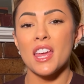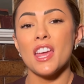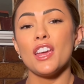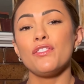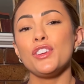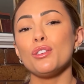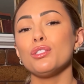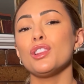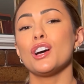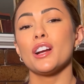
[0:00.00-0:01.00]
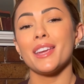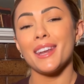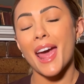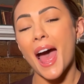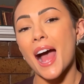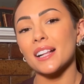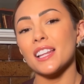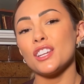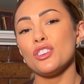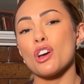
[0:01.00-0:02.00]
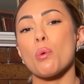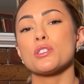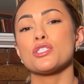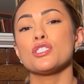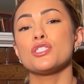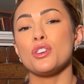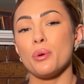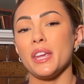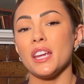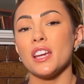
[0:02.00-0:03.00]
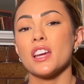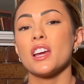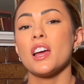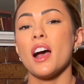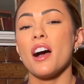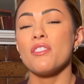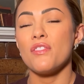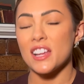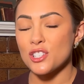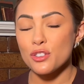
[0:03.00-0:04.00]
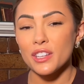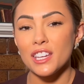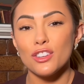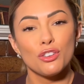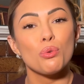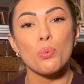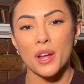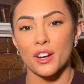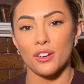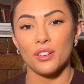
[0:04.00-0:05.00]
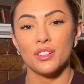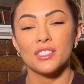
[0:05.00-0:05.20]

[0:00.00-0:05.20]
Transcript: if you look and act like you know what you're doing, eventually you will.